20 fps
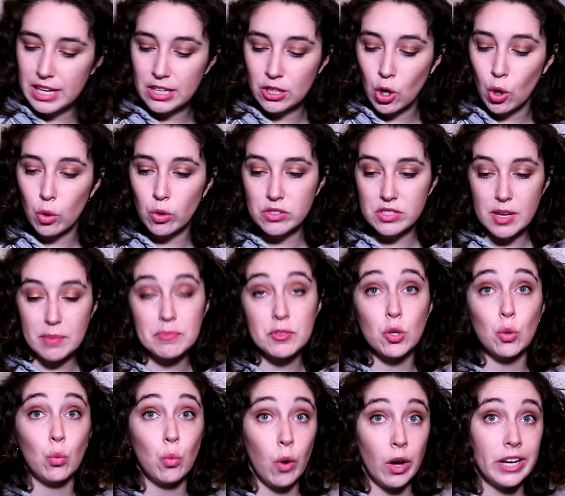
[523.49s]
It holds up
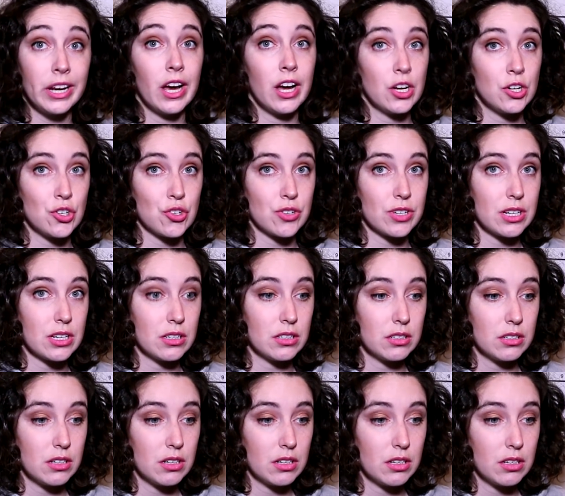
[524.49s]
to 100
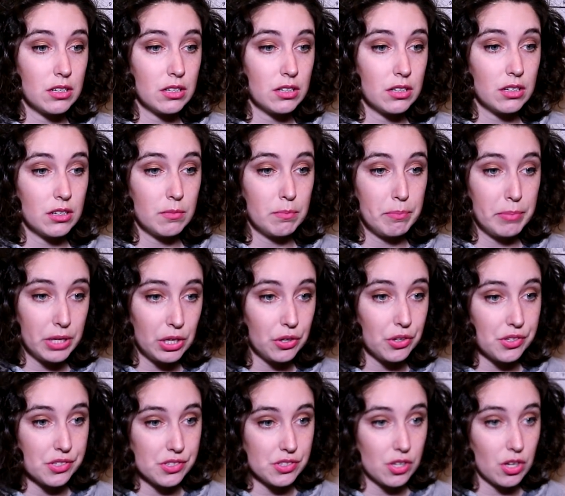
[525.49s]

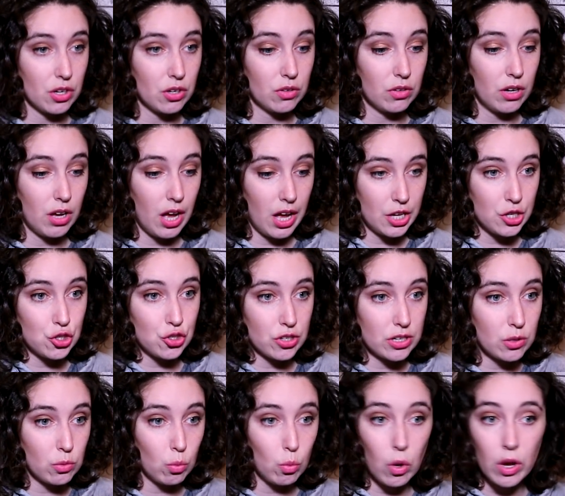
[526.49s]
bills. So
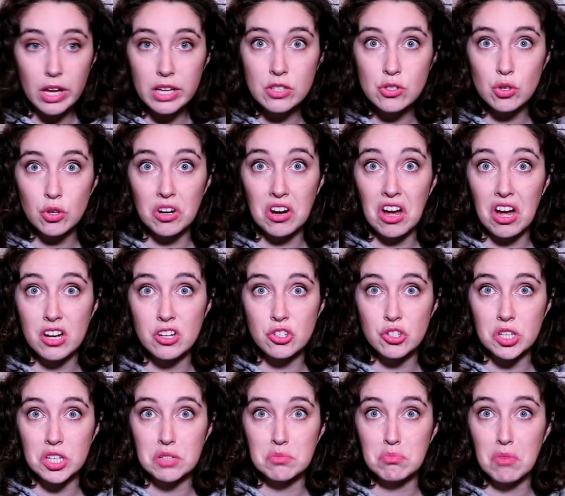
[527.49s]
100 ones or
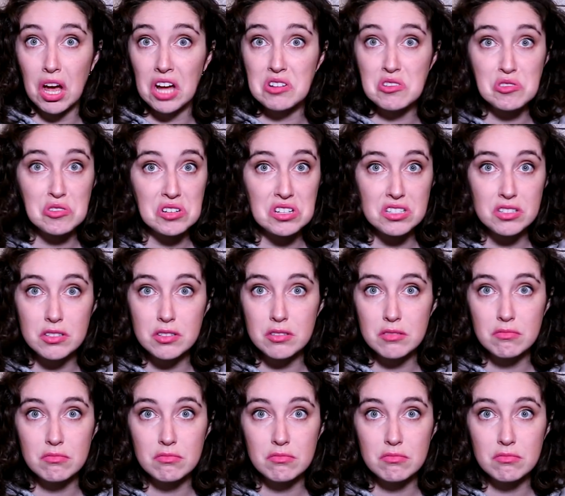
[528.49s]
100 hundreds.